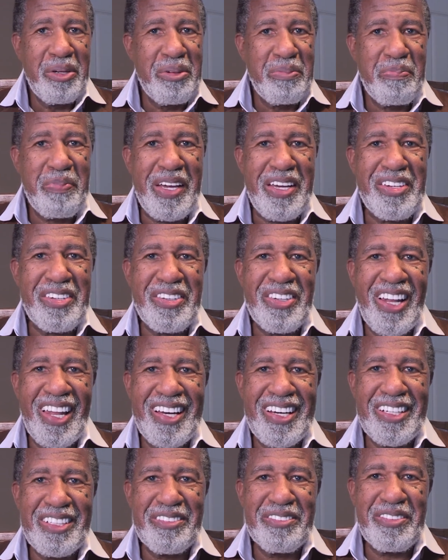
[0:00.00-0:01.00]
Peter
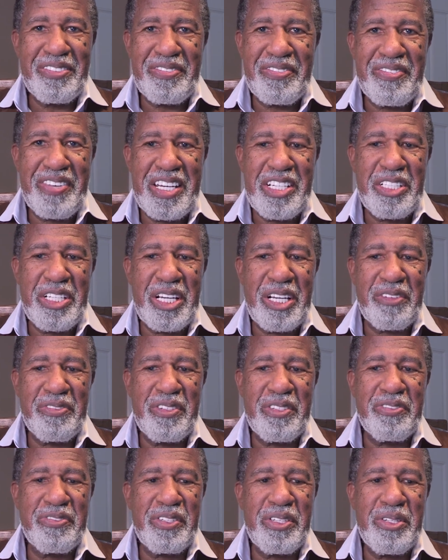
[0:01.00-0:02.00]
loved fishing
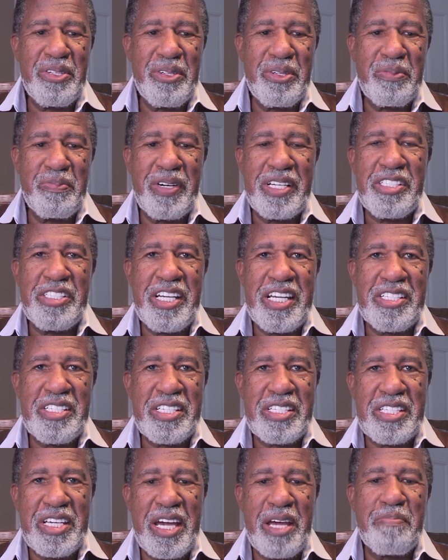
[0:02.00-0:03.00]
for food, but
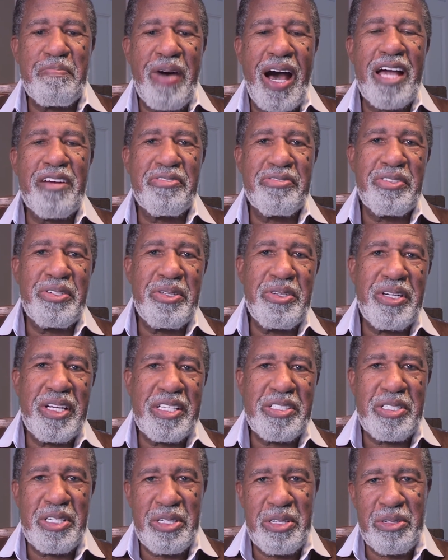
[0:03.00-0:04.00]
Jesus said, my food
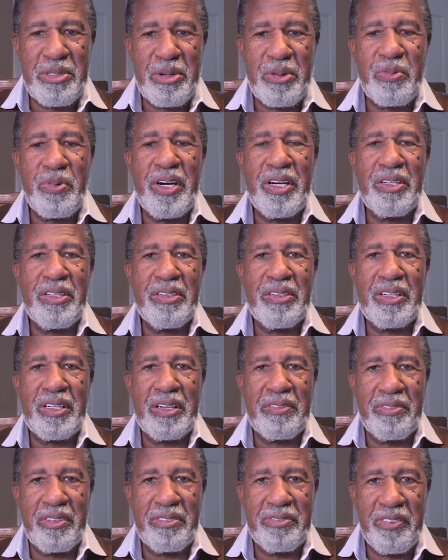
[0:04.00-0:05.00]
is to do the will
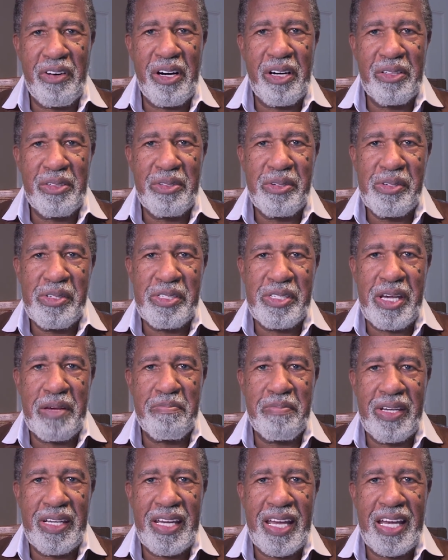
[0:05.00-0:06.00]
of the Father who sent
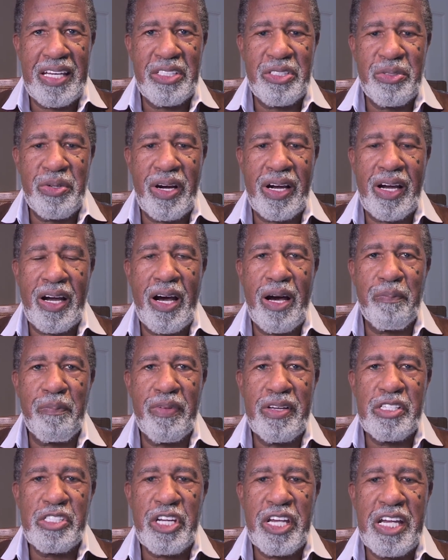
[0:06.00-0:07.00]
me and to
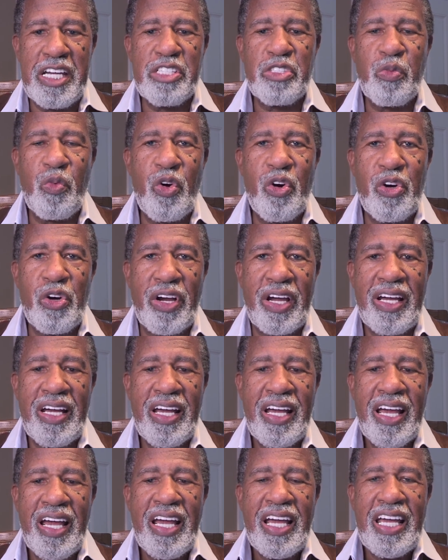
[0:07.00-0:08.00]
accomplish his work.
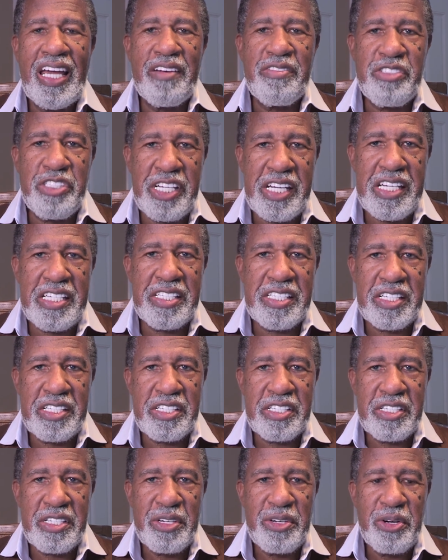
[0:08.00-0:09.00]
If
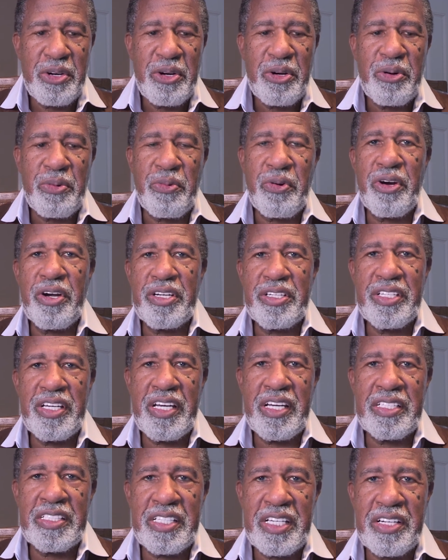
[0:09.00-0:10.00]
Jesus were to
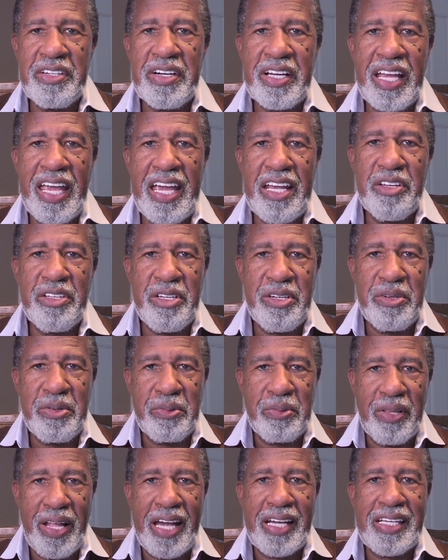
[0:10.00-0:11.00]
interrogate you
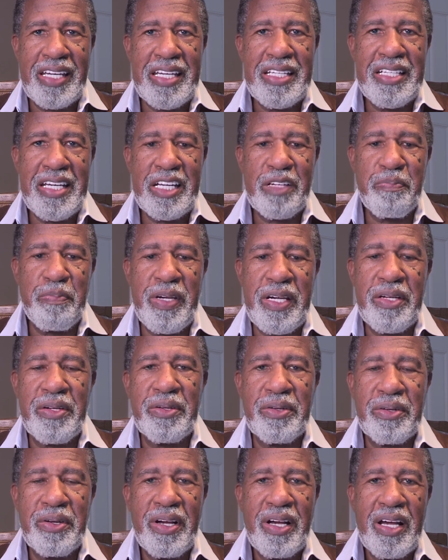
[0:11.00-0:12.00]
like he did
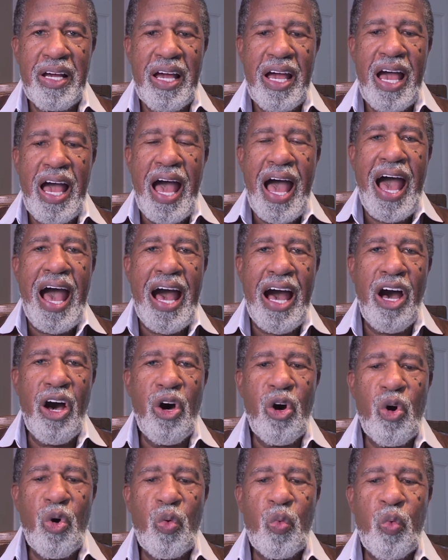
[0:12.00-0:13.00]
Peter,
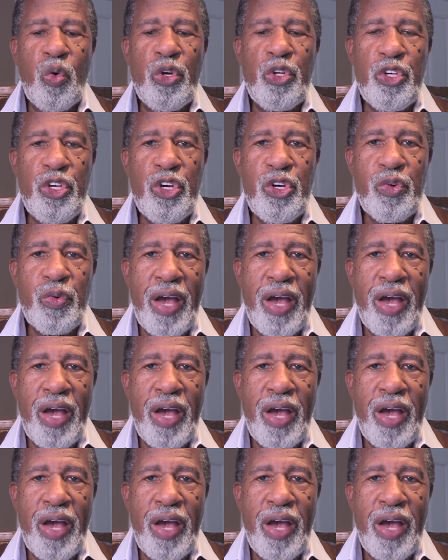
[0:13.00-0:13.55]
how would you